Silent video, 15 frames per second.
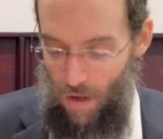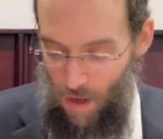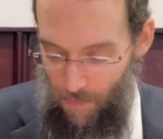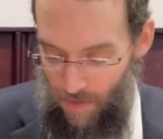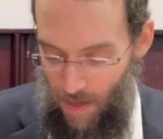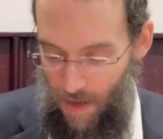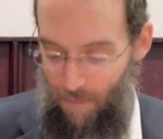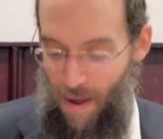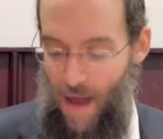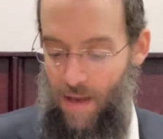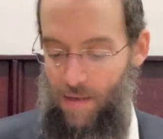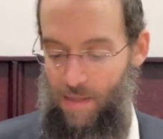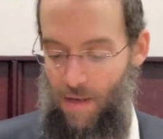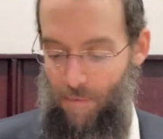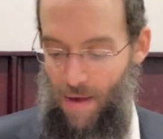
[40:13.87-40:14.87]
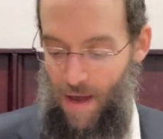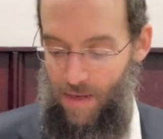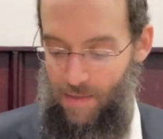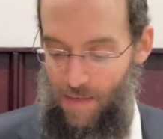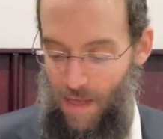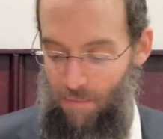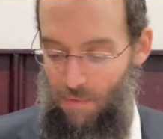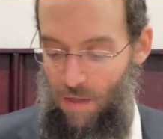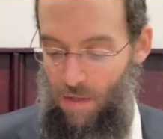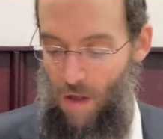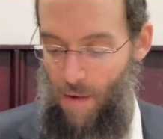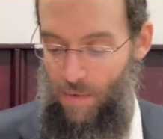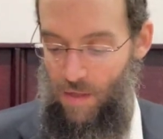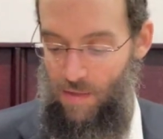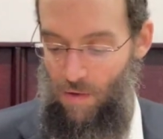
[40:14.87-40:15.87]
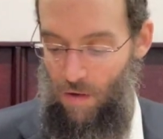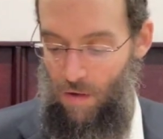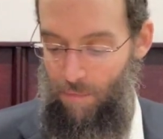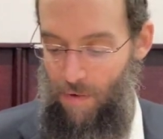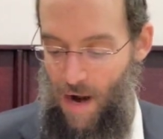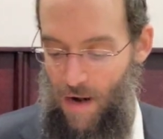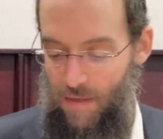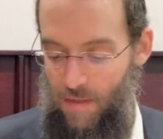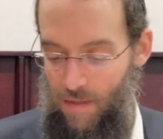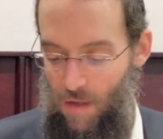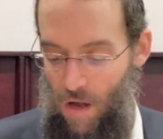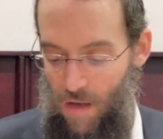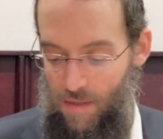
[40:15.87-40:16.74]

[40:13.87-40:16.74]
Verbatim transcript: Abayas, Abayas said, Midami, there's no comparison.